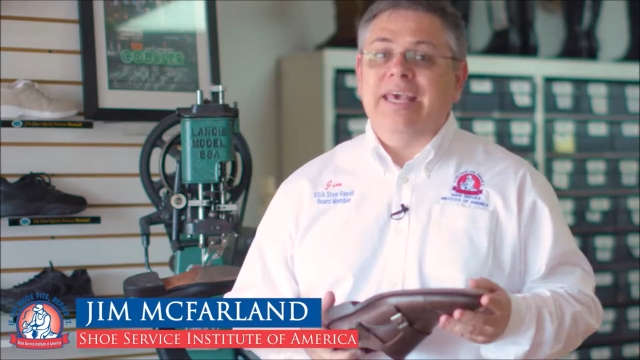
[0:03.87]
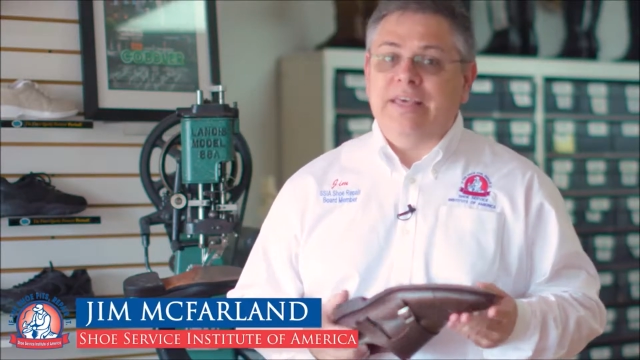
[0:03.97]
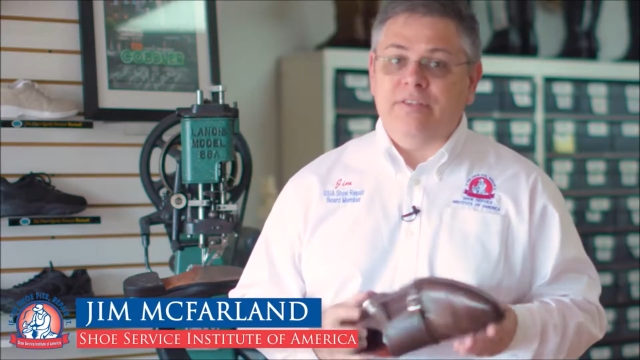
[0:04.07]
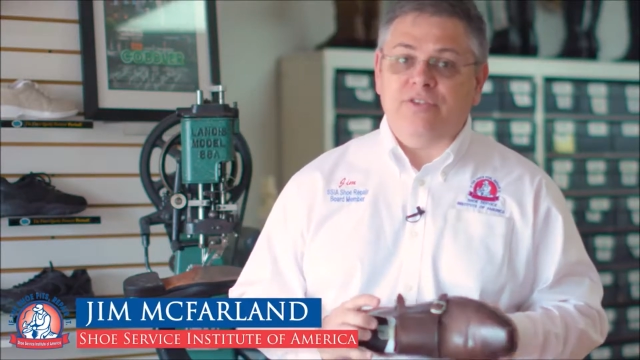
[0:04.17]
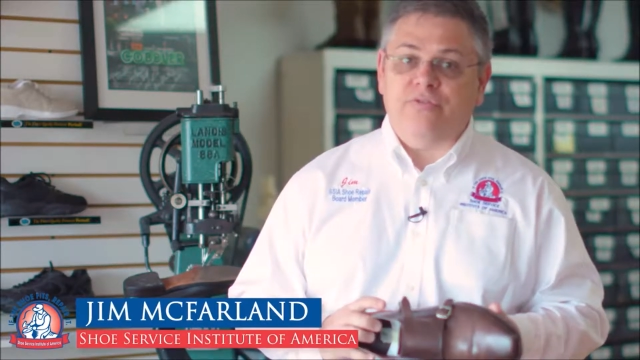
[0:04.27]

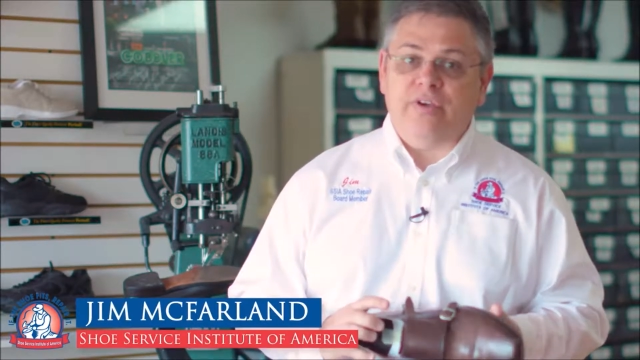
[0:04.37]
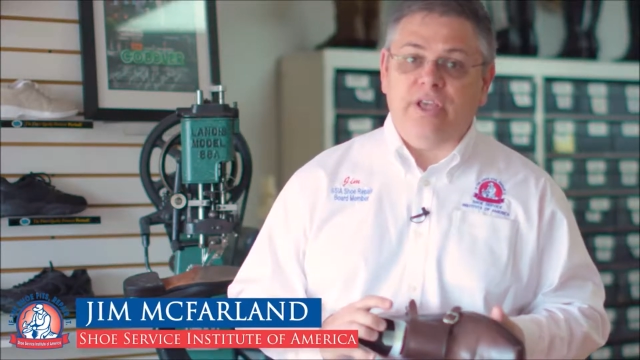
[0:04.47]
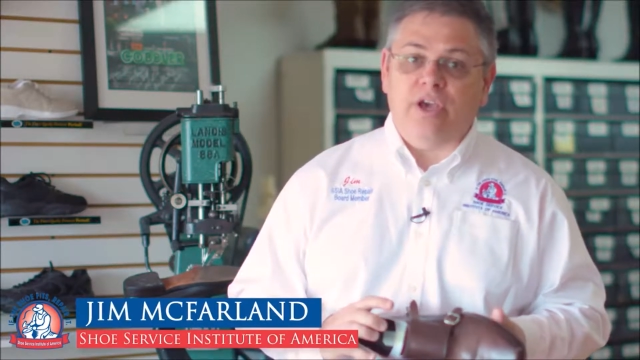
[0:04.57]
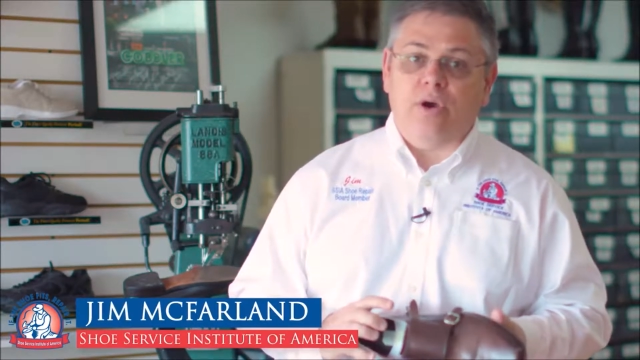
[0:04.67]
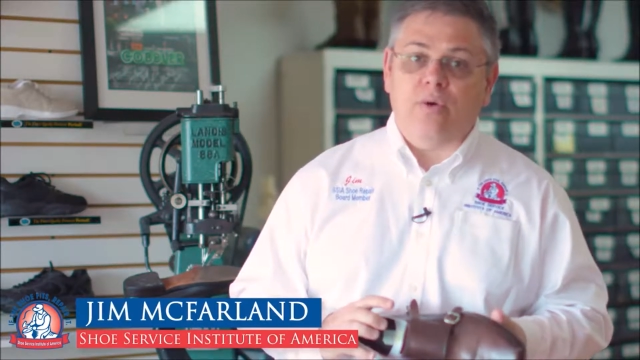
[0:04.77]
In this
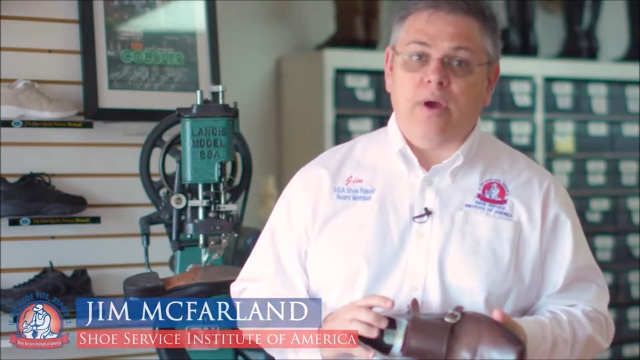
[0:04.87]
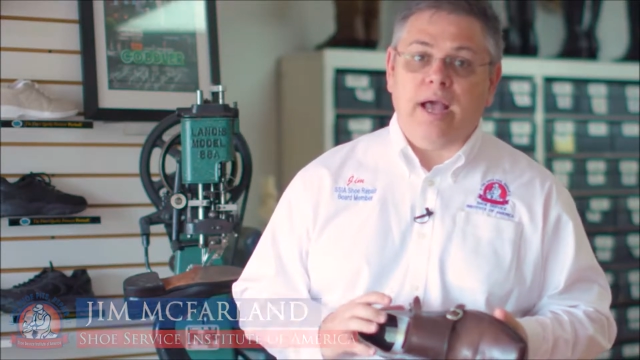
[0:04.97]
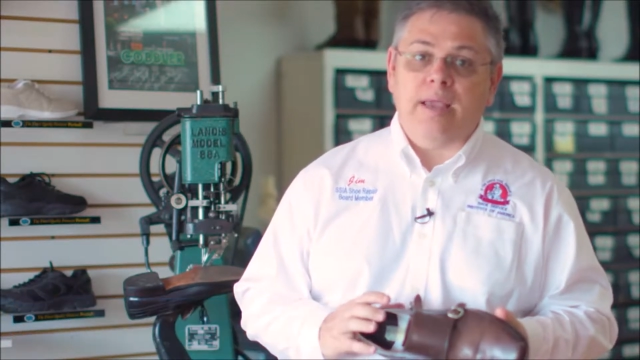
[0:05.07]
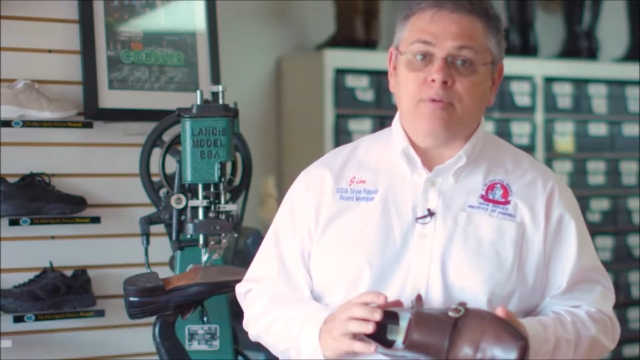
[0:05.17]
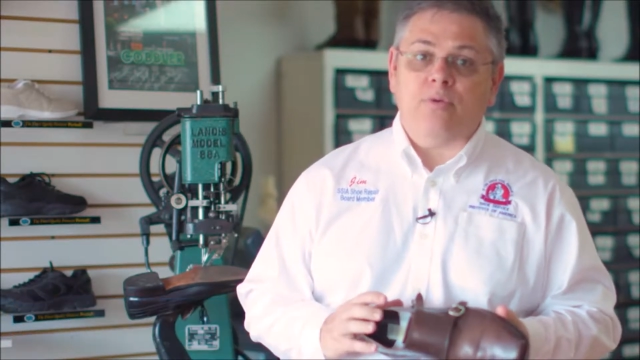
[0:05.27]
video,
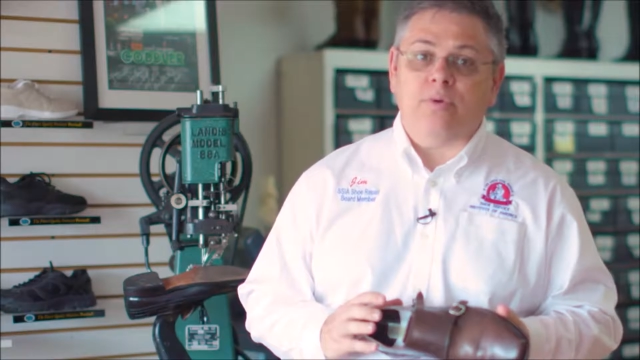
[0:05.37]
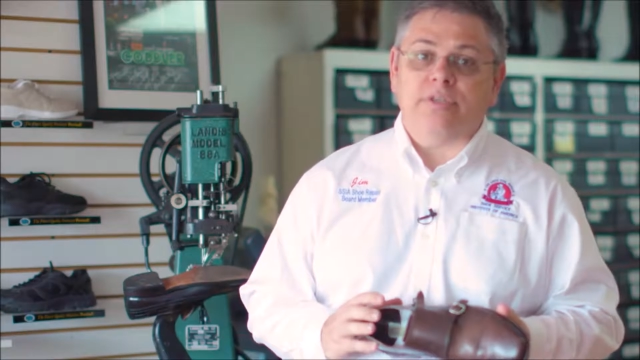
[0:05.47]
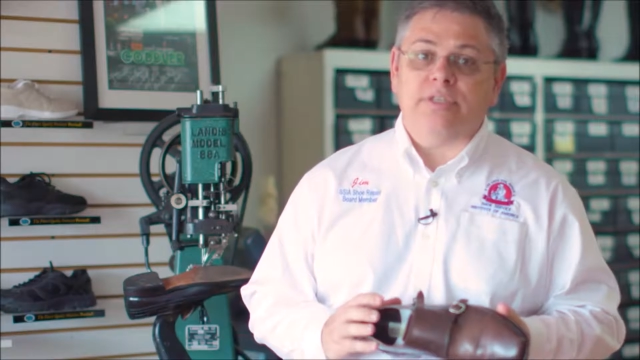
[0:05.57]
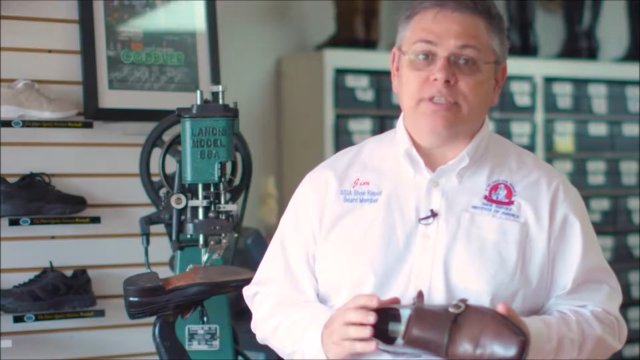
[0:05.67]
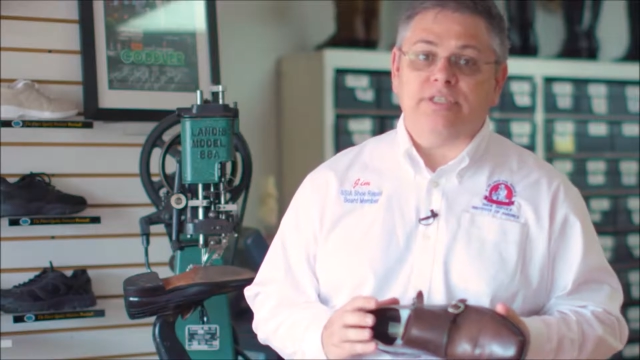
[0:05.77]
I am going
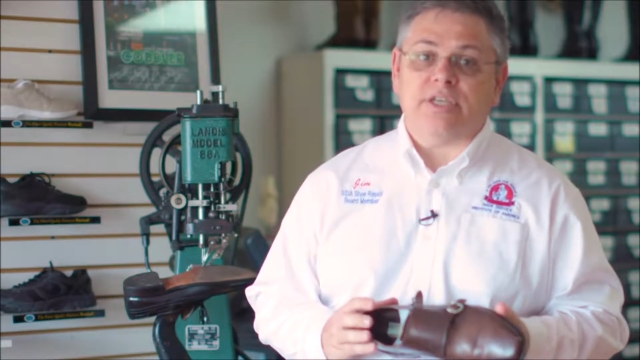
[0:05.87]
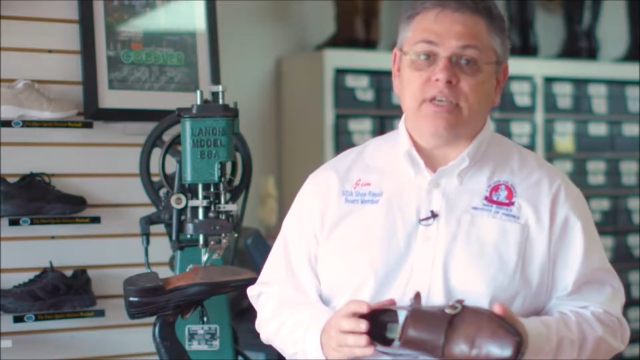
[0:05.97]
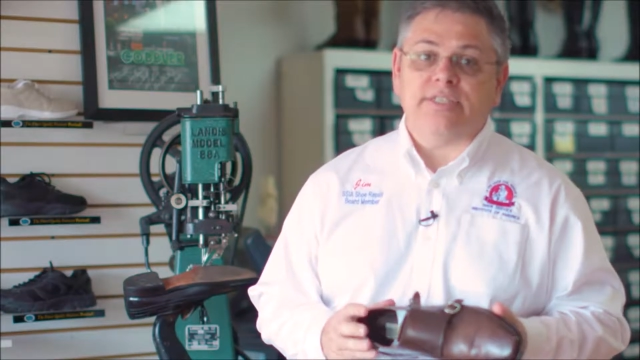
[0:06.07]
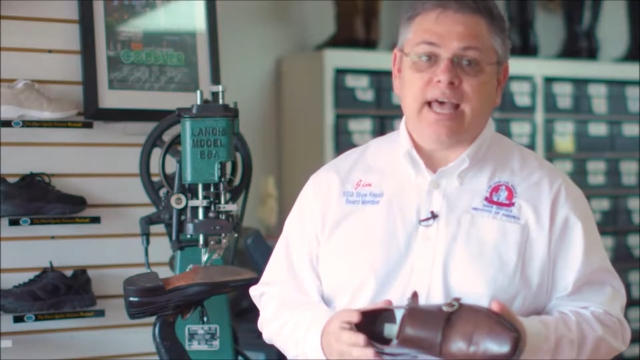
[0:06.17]
to discuss